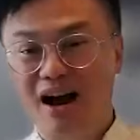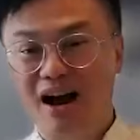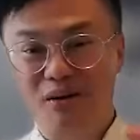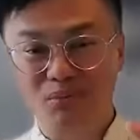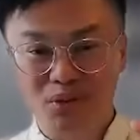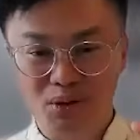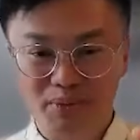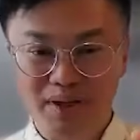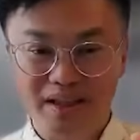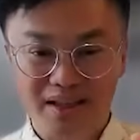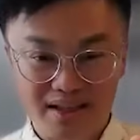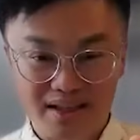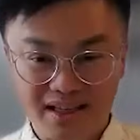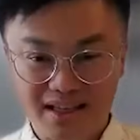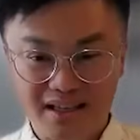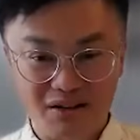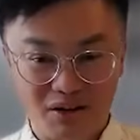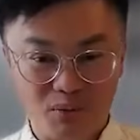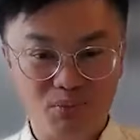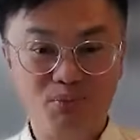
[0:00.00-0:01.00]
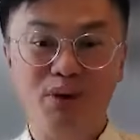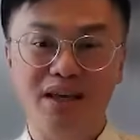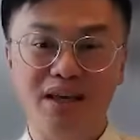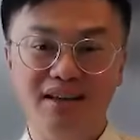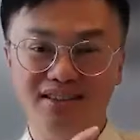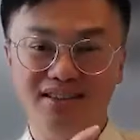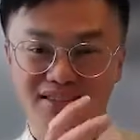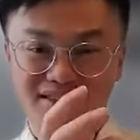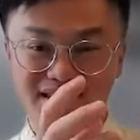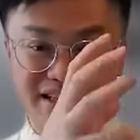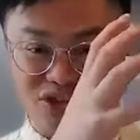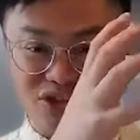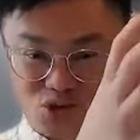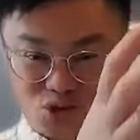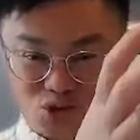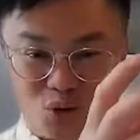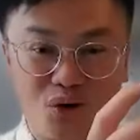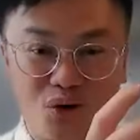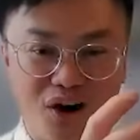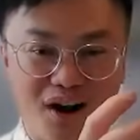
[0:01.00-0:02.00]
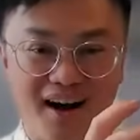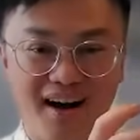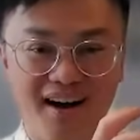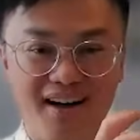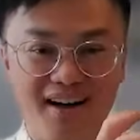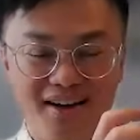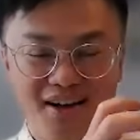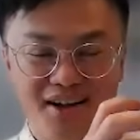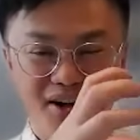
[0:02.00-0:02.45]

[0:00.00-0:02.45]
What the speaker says: complement the ERP, just like Zuora.